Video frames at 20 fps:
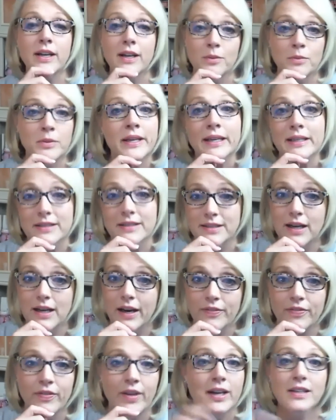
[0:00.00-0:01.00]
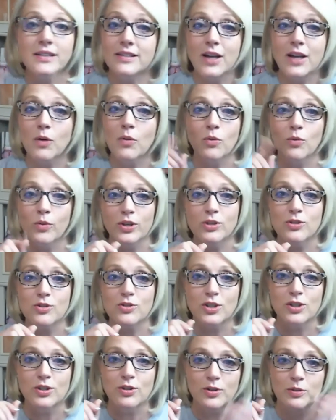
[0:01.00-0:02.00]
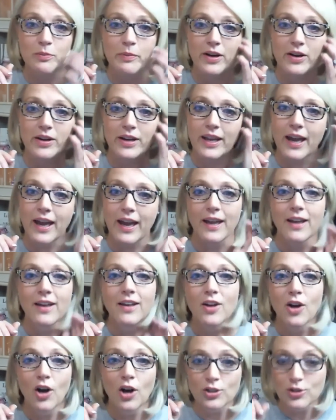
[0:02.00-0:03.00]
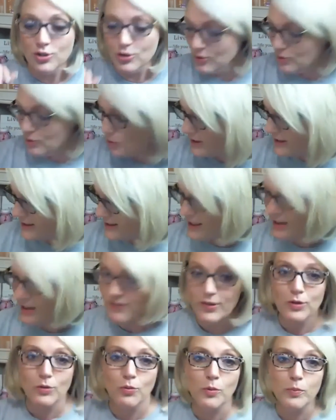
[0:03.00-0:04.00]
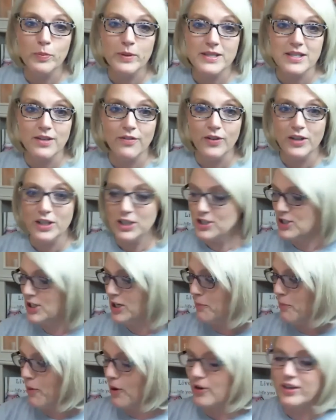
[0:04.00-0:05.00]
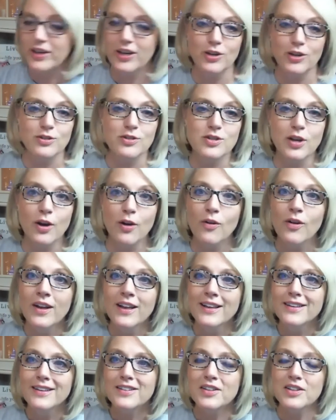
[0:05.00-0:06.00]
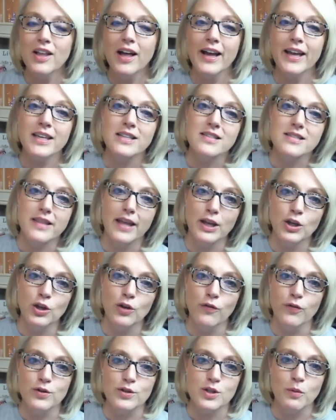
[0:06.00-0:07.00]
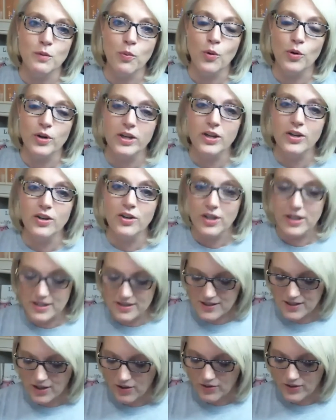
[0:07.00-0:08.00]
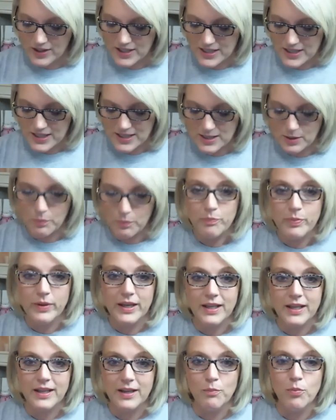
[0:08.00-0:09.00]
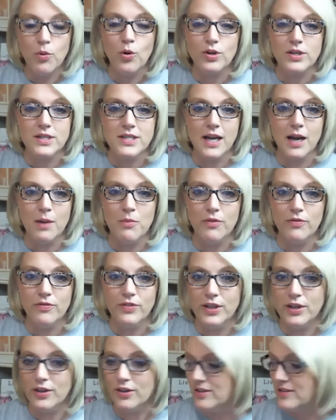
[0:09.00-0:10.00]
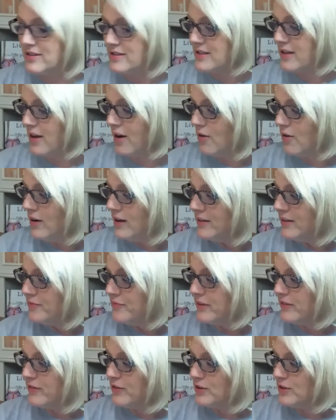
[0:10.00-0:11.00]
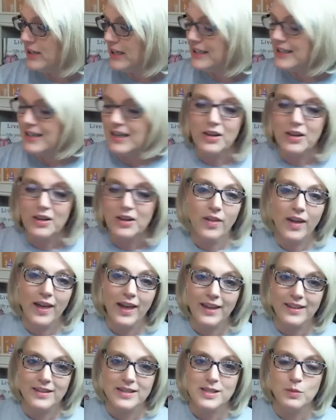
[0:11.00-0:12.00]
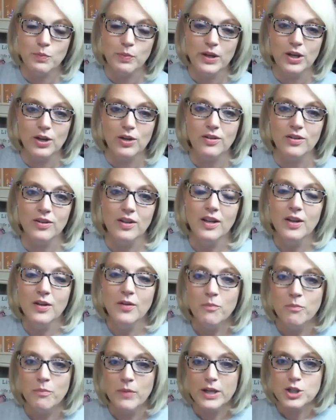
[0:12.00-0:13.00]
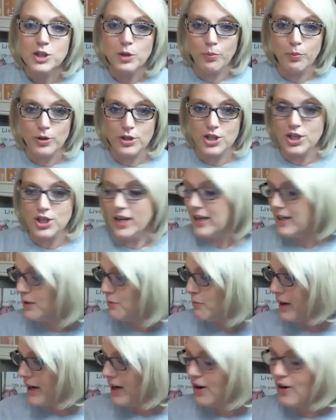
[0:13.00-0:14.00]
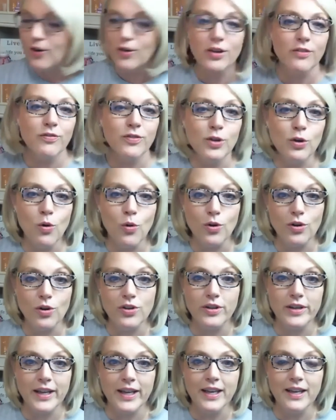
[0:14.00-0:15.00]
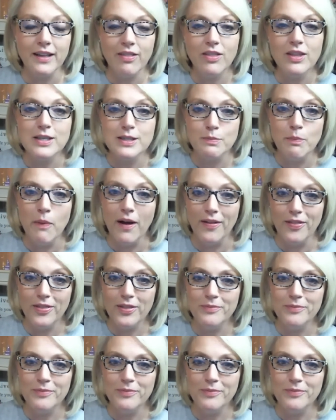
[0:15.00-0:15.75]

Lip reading: I'm laying sod. That is not what we usually do in Mary Kay on June 27th. We're busy finishing up our year. So clients, thank you for supporting your consultant. This is a big, important time of year, and so if you're needing anything, this would be much appreciated by her if you ordered it this month.